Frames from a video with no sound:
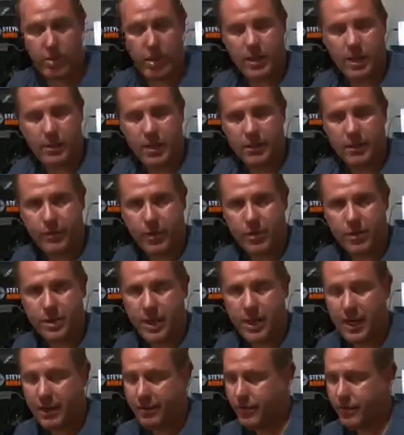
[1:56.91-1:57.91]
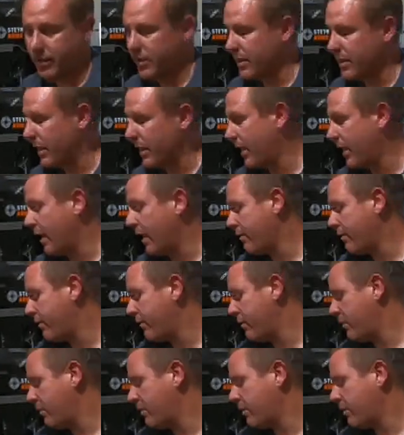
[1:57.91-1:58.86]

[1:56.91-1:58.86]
That'll be the first half and the second half.